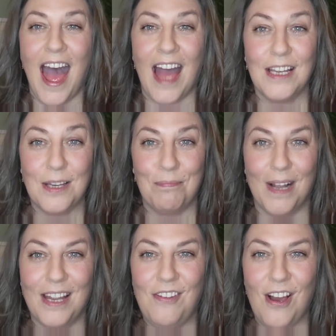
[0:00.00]
And
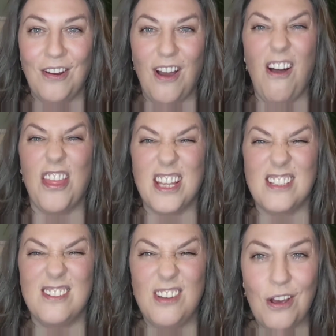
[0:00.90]
believe it or not,
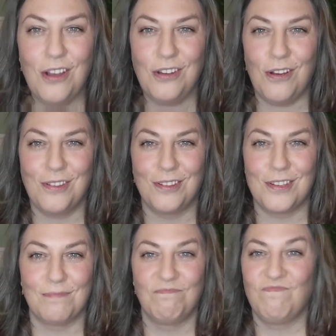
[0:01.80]
there's no
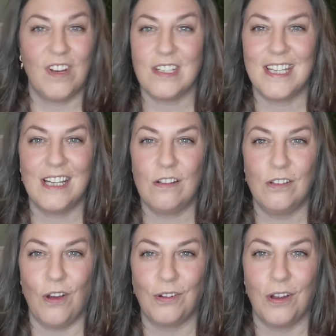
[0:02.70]
duds. Not a single
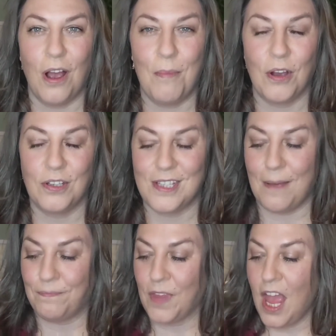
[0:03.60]
dud amongst them.